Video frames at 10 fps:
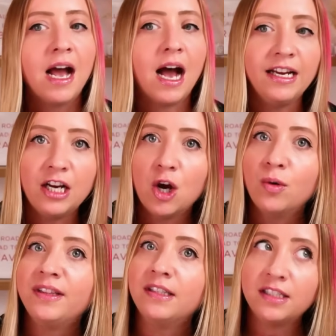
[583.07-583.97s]
I know
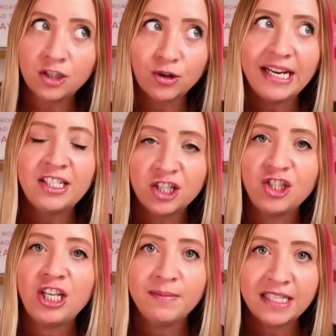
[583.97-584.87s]
the disgraced
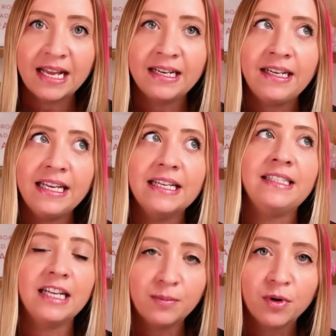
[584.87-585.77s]
James Kennedy
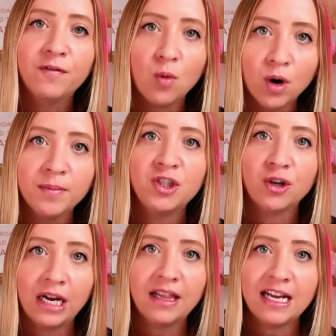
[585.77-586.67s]
did perform
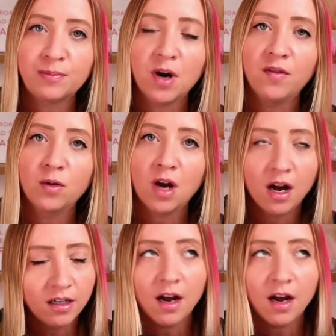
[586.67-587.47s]
during last BravoCon.